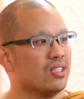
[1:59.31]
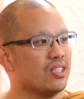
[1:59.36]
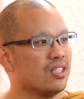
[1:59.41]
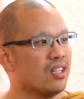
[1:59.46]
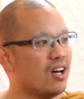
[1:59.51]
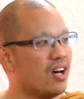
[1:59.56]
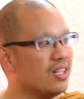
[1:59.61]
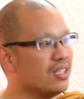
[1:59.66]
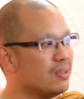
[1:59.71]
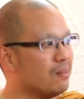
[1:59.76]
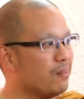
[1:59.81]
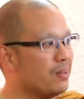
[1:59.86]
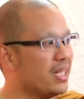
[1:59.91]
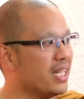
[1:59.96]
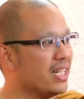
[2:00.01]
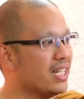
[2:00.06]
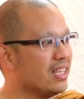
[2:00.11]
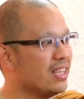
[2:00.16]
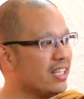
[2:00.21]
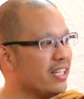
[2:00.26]

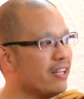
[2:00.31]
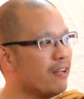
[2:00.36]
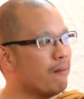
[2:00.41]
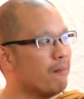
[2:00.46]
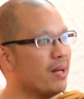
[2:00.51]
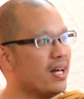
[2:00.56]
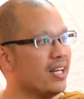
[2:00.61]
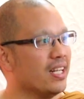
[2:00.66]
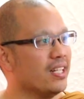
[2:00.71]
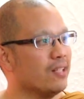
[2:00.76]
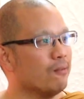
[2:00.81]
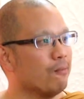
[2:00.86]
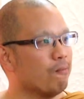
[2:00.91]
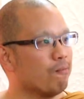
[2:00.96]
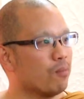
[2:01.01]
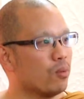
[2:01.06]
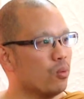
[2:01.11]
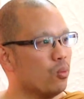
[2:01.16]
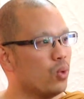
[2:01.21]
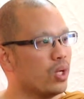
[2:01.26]
contemplate and think about it.
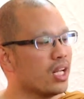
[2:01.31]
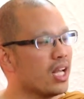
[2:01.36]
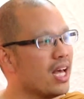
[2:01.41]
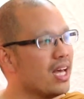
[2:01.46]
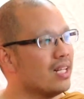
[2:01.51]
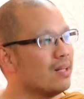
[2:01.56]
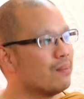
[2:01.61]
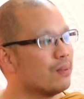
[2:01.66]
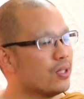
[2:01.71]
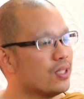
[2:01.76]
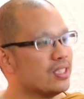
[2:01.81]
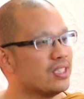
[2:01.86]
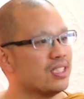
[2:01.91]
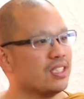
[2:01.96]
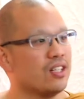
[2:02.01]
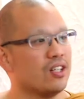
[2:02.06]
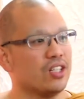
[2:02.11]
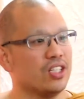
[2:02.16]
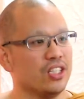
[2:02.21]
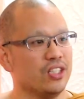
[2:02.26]
What kind of
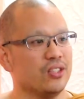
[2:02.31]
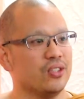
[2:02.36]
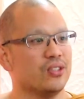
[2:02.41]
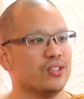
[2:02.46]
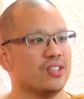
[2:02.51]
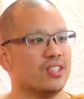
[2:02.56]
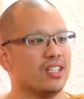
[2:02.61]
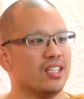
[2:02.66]
person are you?